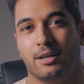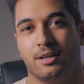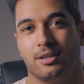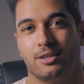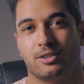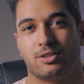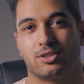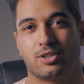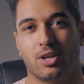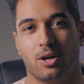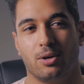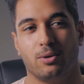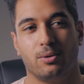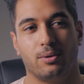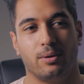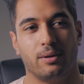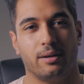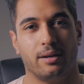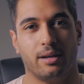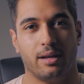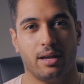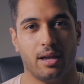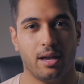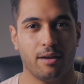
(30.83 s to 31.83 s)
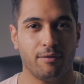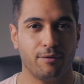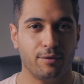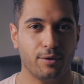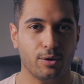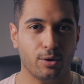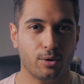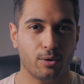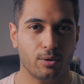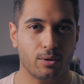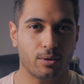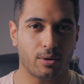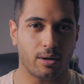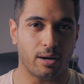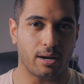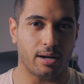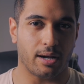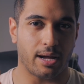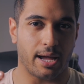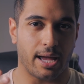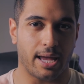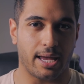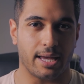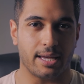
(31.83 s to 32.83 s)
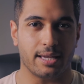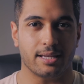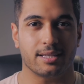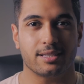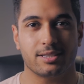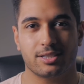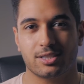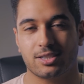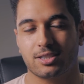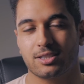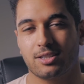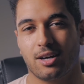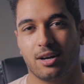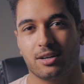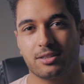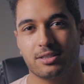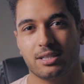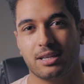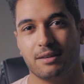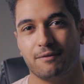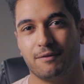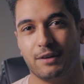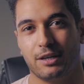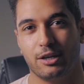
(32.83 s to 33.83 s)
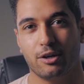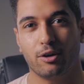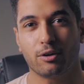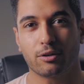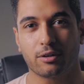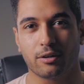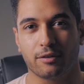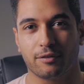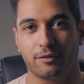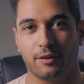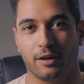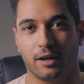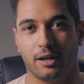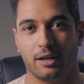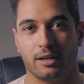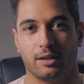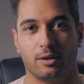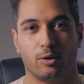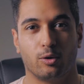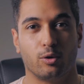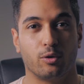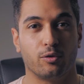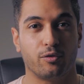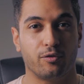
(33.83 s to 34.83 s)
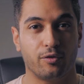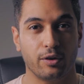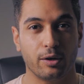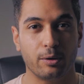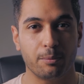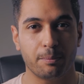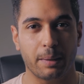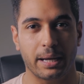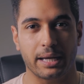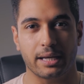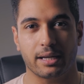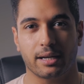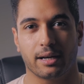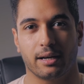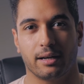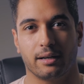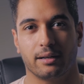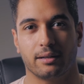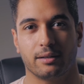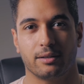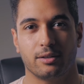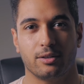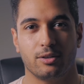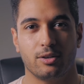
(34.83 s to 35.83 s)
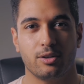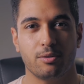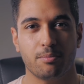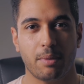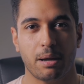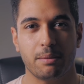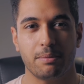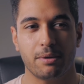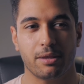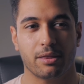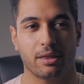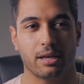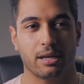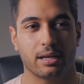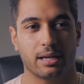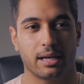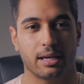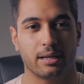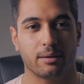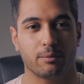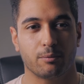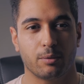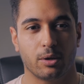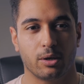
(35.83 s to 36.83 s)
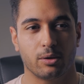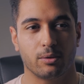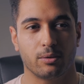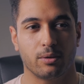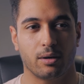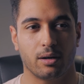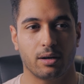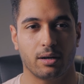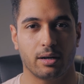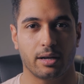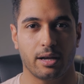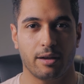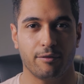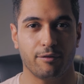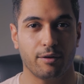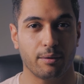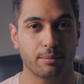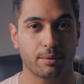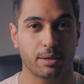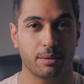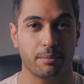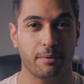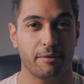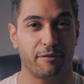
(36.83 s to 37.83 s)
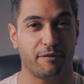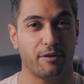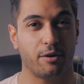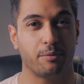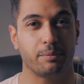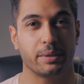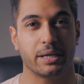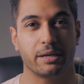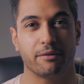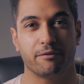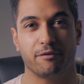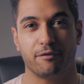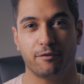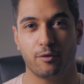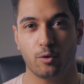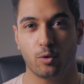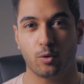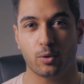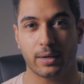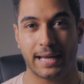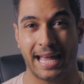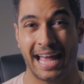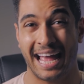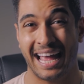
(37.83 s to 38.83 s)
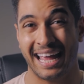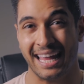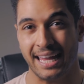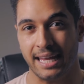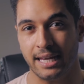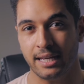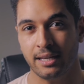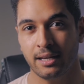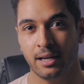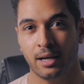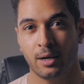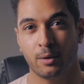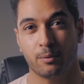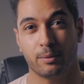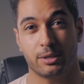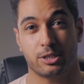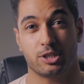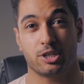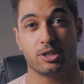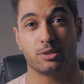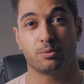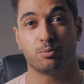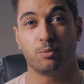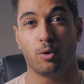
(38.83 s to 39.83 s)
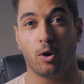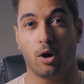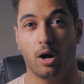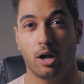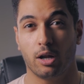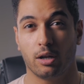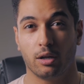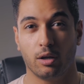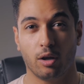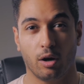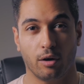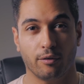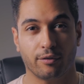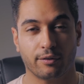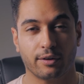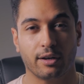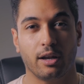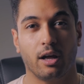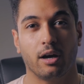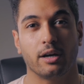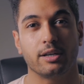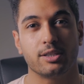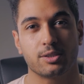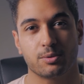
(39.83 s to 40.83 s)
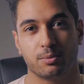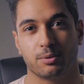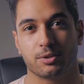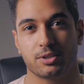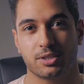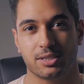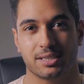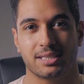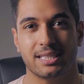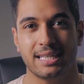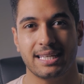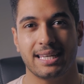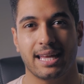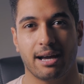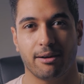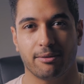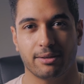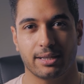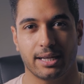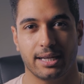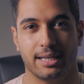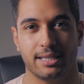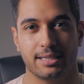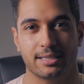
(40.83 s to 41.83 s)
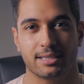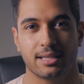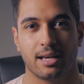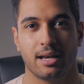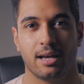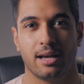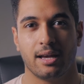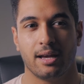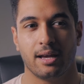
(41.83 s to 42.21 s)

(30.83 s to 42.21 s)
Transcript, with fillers: So if you're a starting videographer or filmmaker, you may be thinking, well, if I'm gonna be filming in 4K, which is what a lot of clients want to see nowadays,